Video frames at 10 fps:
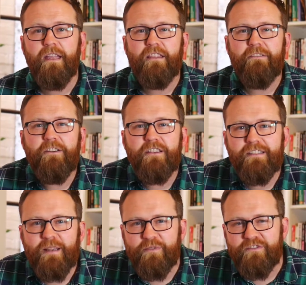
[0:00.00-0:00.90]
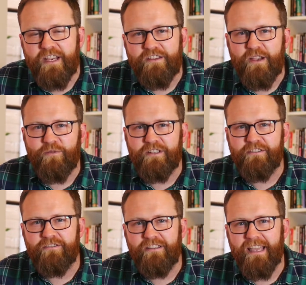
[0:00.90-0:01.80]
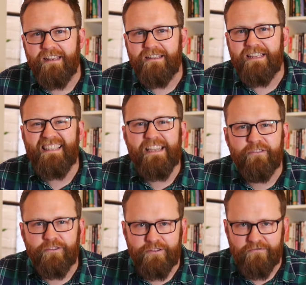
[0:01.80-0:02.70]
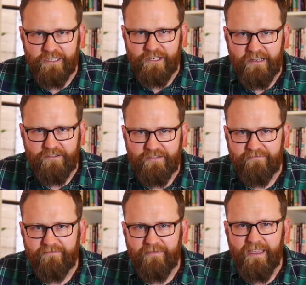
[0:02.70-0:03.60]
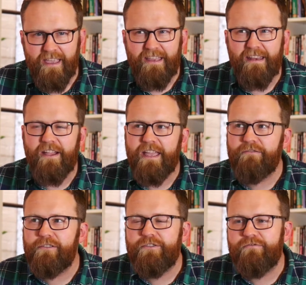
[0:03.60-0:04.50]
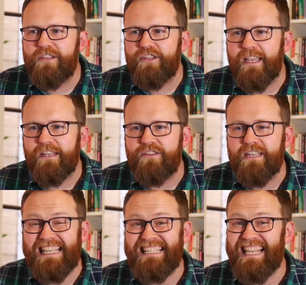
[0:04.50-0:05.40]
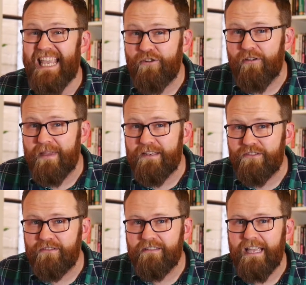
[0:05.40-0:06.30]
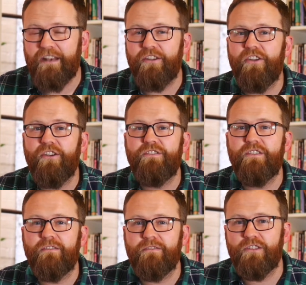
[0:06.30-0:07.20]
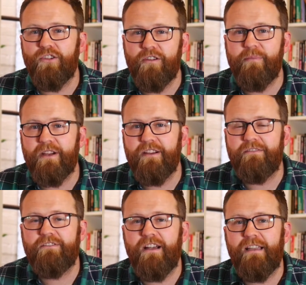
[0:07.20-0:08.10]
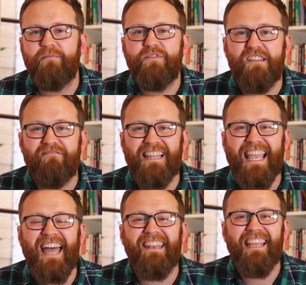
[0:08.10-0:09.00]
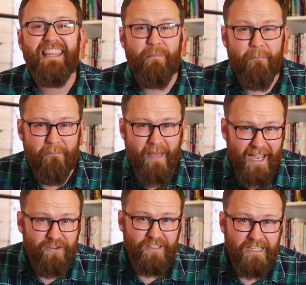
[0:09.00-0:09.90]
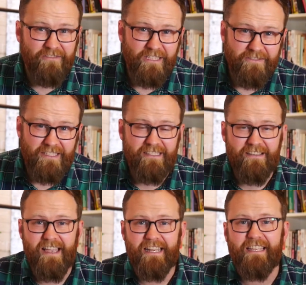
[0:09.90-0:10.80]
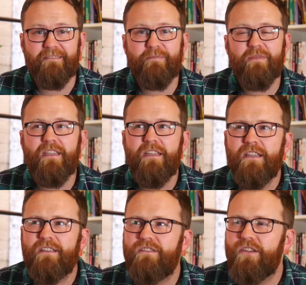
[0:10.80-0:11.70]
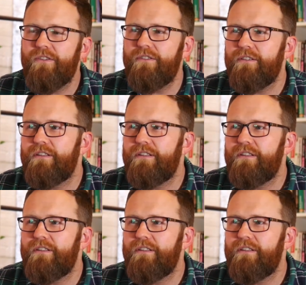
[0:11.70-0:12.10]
The first type of change I wanted to look at is evolutionary change. Now, evolutionary change is incremental and occurs over a long period of time, generally at the macro level of society. So